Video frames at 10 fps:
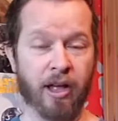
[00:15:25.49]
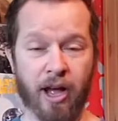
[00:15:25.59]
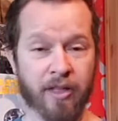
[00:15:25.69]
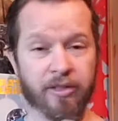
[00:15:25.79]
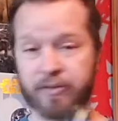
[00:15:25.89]

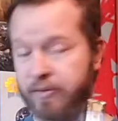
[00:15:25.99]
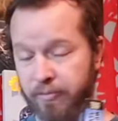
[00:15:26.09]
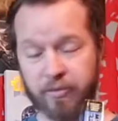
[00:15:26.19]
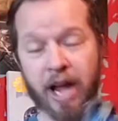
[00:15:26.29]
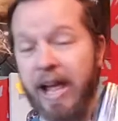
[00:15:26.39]
I,
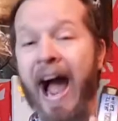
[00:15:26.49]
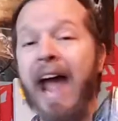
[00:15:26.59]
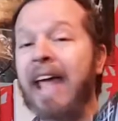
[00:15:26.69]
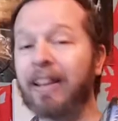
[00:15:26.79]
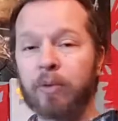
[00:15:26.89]
I
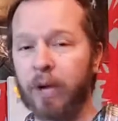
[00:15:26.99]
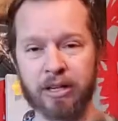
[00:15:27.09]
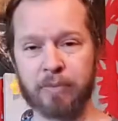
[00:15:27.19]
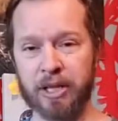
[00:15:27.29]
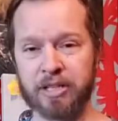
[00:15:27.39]
highly
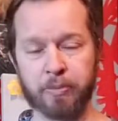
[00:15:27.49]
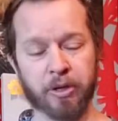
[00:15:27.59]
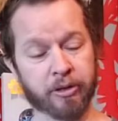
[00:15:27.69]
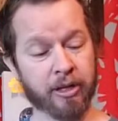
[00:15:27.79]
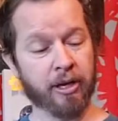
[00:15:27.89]
recommend this
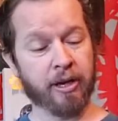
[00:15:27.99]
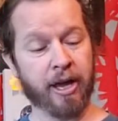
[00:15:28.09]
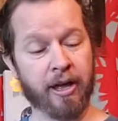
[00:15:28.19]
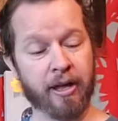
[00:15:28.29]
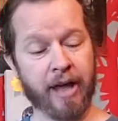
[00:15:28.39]
book.
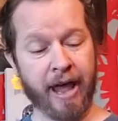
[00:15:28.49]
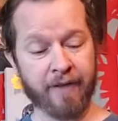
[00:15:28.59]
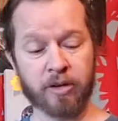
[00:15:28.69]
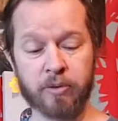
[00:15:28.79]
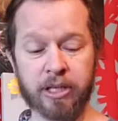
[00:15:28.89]
And
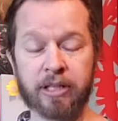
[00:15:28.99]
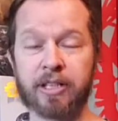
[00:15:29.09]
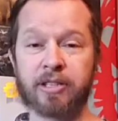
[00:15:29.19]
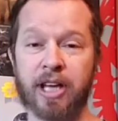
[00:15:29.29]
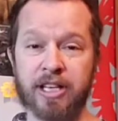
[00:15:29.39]
after reading
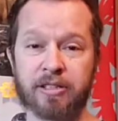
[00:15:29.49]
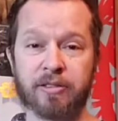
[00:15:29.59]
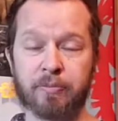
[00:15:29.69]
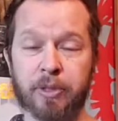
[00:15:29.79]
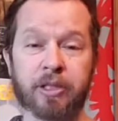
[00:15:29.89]
this guy's
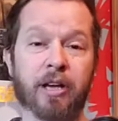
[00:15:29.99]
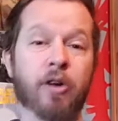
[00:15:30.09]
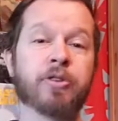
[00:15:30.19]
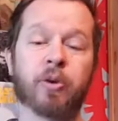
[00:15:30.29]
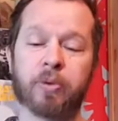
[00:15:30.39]
book and
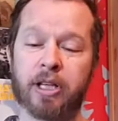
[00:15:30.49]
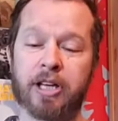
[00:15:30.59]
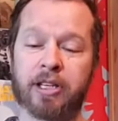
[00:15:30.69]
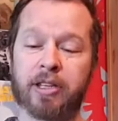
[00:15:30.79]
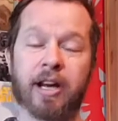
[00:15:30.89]
also
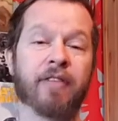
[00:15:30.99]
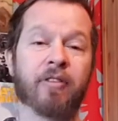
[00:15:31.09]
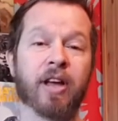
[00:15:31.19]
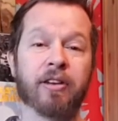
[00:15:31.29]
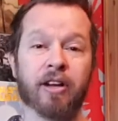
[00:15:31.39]
realizing that I've
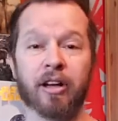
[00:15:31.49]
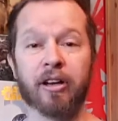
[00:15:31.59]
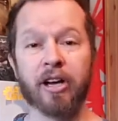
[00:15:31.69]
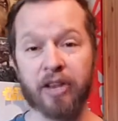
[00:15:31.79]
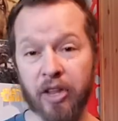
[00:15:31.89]
read
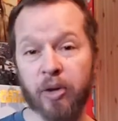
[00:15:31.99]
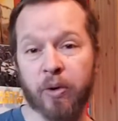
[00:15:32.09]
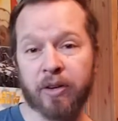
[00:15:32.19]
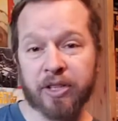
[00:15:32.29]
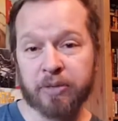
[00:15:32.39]
uh, another
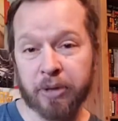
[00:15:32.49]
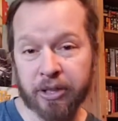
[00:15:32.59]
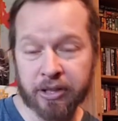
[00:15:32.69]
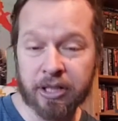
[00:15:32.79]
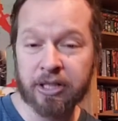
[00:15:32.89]
one of his
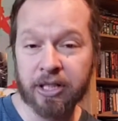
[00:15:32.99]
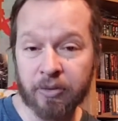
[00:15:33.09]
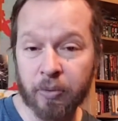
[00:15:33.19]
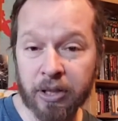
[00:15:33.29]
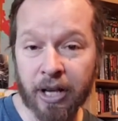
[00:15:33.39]
books, just
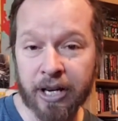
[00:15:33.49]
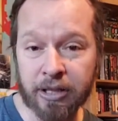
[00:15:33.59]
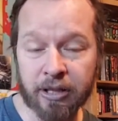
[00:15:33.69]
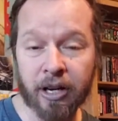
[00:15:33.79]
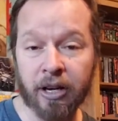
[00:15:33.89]
didn't realize
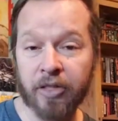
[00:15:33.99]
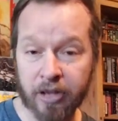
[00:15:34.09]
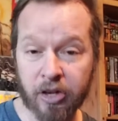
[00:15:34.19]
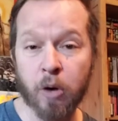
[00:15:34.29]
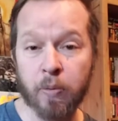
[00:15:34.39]
it, uh, the
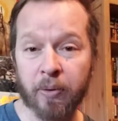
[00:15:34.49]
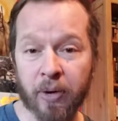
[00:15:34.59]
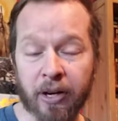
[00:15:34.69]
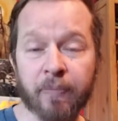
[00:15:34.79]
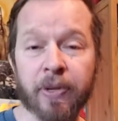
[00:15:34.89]
Kenobi
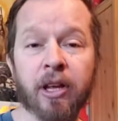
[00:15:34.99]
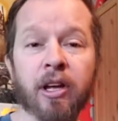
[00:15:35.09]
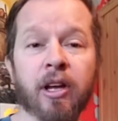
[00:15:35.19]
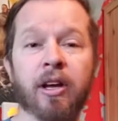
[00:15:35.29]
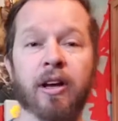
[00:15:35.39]
one,
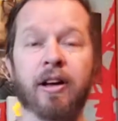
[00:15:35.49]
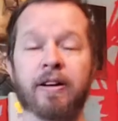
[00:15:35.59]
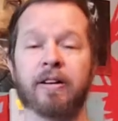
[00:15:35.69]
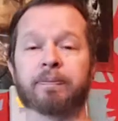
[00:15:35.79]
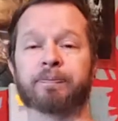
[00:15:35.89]

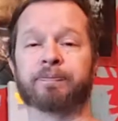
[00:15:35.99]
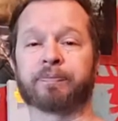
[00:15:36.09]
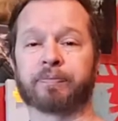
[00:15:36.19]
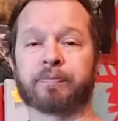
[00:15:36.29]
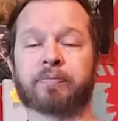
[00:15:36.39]
um,
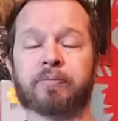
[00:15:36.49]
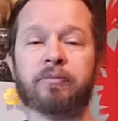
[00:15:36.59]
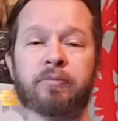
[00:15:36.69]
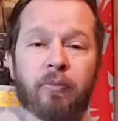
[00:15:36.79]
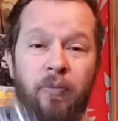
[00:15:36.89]

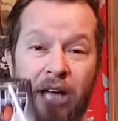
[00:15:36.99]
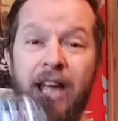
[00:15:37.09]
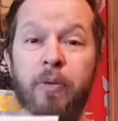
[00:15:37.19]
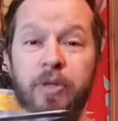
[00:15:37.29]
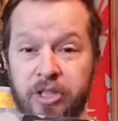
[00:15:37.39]
I
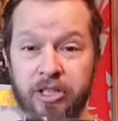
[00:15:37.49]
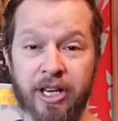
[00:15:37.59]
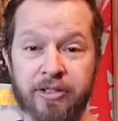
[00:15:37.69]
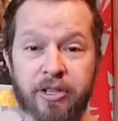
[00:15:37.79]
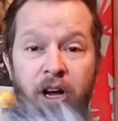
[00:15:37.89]
would
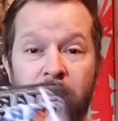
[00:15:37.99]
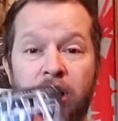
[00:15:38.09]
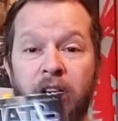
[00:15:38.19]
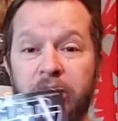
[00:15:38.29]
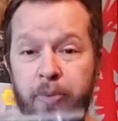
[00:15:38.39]
suggest
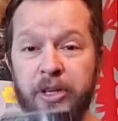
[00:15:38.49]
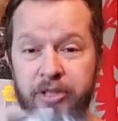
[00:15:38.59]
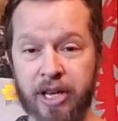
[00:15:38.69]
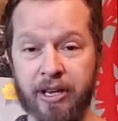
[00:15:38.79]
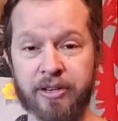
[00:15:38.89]

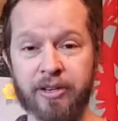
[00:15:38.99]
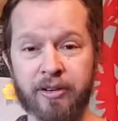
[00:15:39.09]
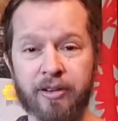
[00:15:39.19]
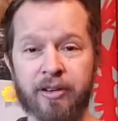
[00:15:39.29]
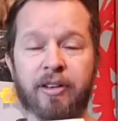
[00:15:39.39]
100%
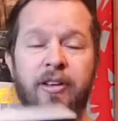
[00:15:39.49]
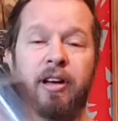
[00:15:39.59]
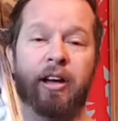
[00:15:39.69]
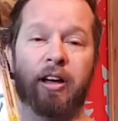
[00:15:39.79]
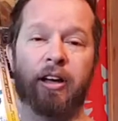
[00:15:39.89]

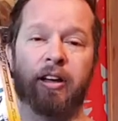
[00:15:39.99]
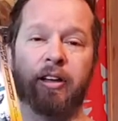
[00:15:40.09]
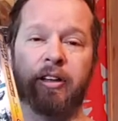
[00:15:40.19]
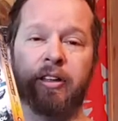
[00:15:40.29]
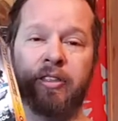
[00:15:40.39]
uh,
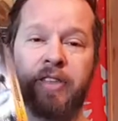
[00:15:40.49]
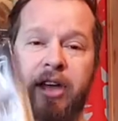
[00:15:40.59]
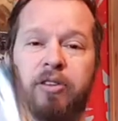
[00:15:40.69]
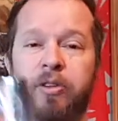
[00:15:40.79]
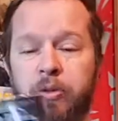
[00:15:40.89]

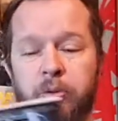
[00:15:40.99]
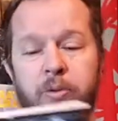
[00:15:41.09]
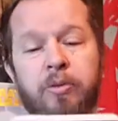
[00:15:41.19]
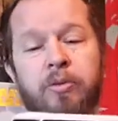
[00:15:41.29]
that you